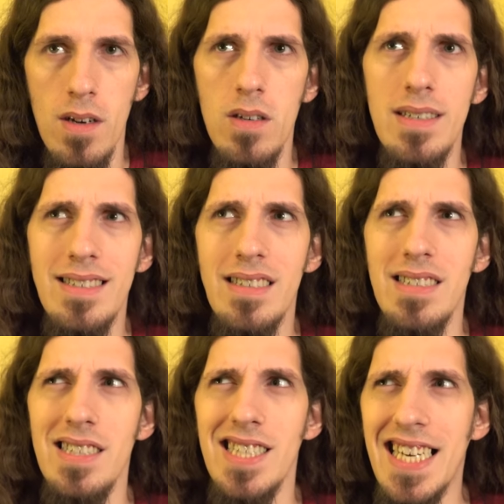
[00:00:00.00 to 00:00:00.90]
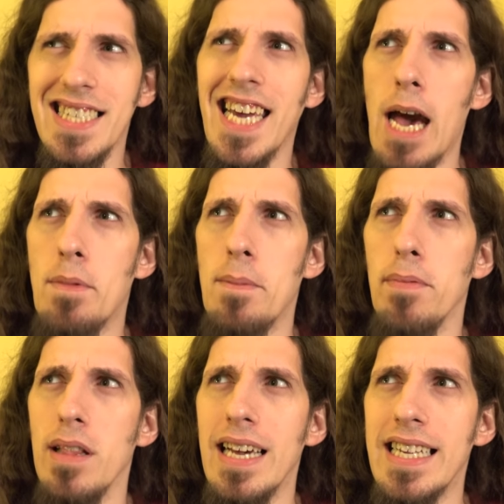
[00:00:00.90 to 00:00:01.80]
Or it's less Captain
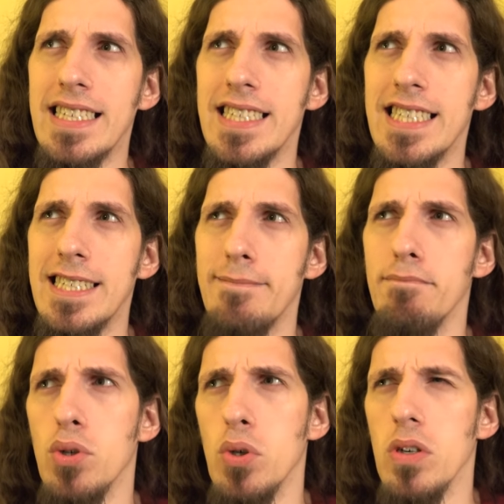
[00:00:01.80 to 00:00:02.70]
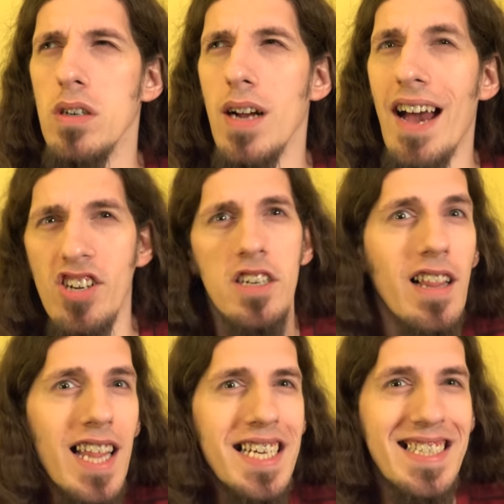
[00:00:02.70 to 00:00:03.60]
Planet and more Avatar
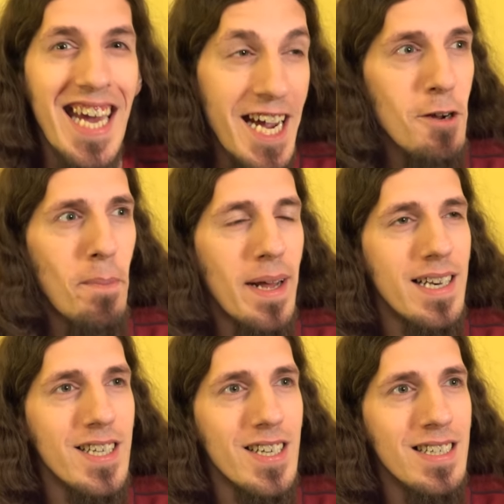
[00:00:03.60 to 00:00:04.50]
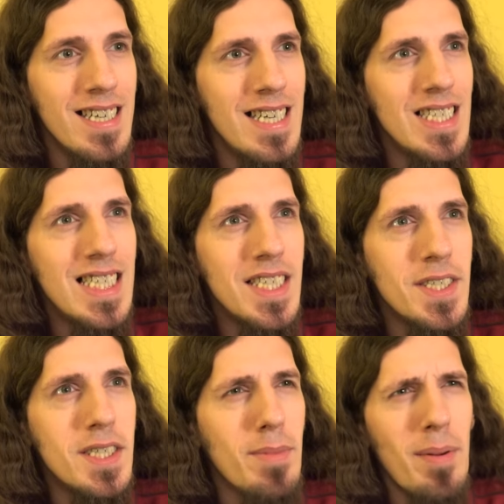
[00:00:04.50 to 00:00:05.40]
the Last Airbender.
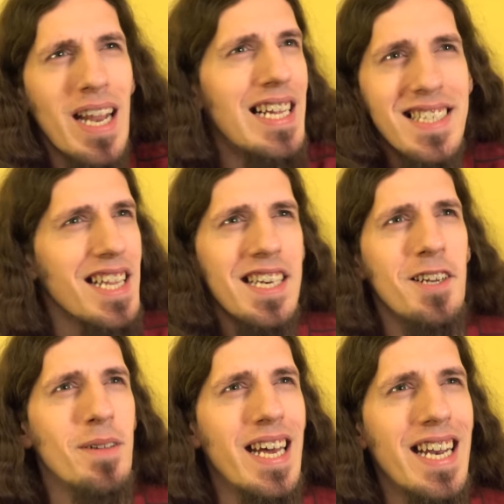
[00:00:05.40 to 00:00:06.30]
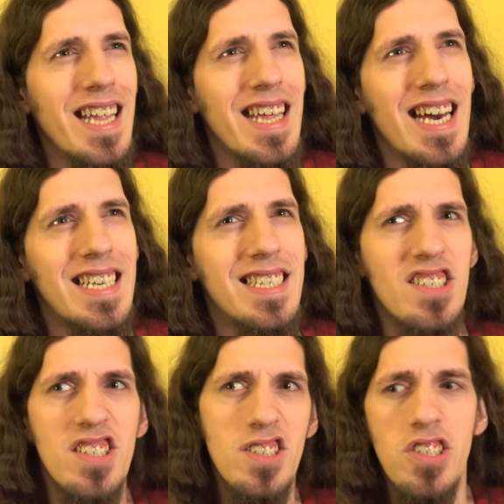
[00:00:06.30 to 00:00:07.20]
Or maybe it has nothing to do with any of that and
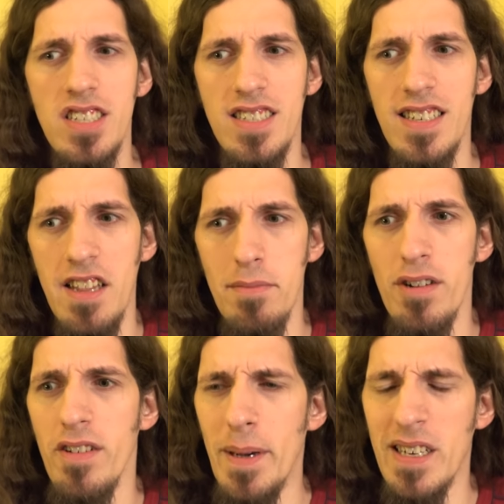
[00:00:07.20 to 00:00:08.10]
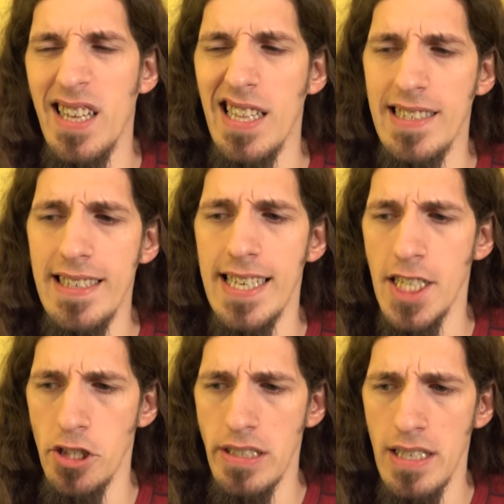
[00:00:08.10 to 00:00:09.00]
it's just another movie about killing
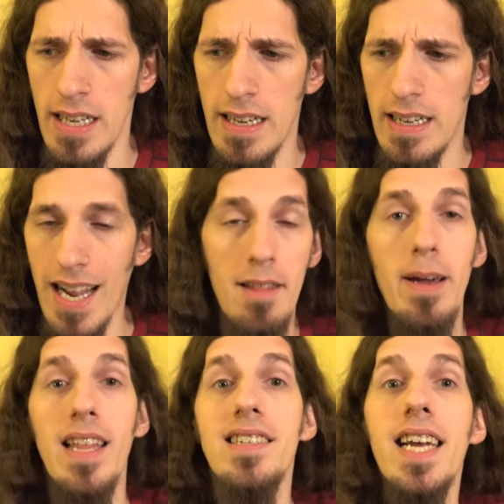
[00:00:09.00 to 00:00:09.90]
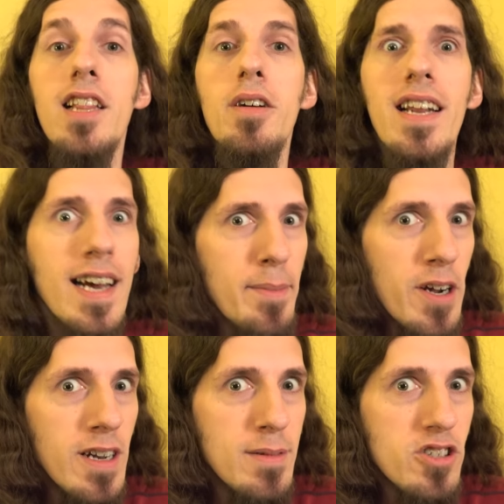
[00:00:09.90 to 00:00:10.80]
teenagers. But either way, let's take a look at A
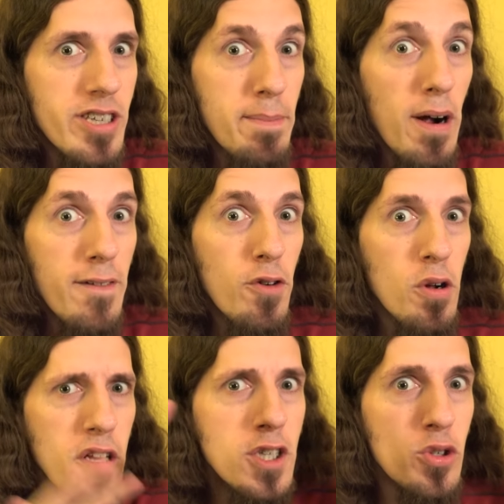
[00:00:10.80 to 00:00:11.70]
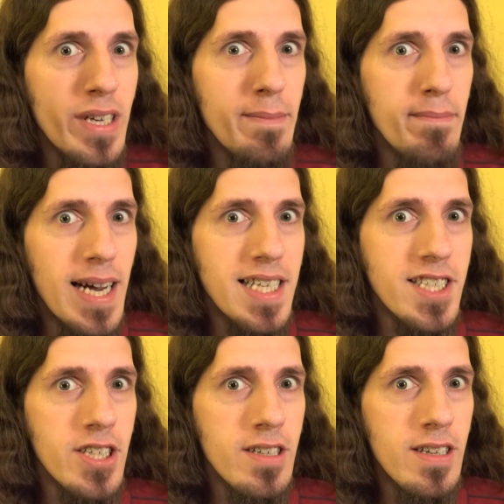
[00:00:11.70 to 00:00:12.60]
Nightmare on Elm Street Part 4, The Dream
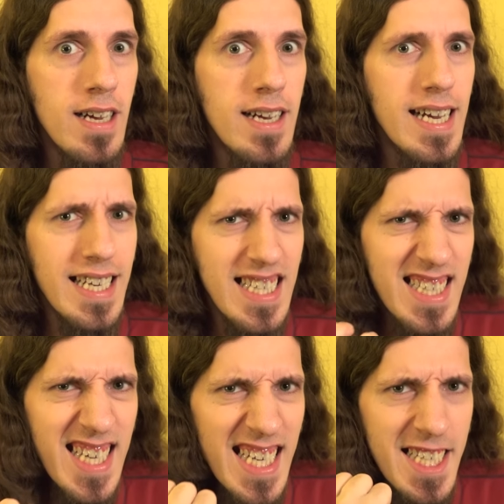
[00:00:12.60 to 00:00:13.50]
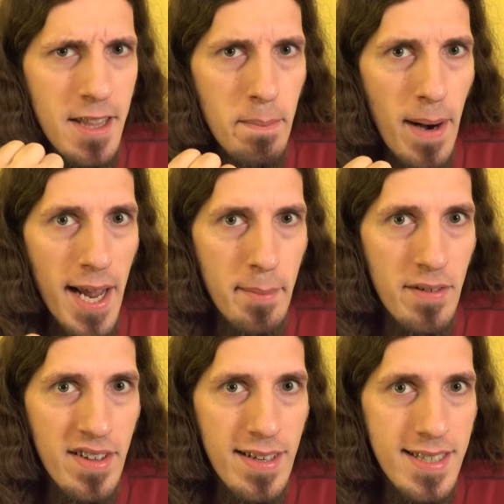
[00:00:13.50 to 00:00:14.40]
Master, and get to the bottom
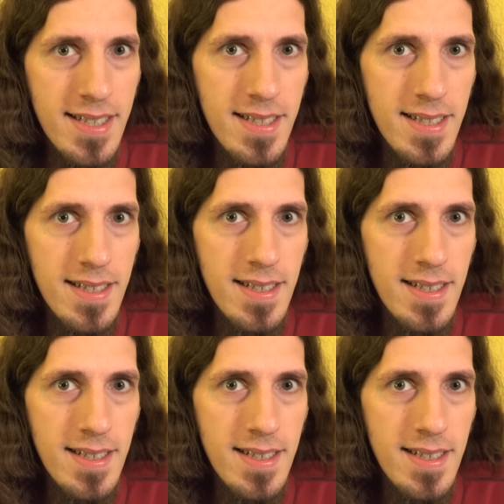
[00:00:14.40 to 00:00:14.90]
of this.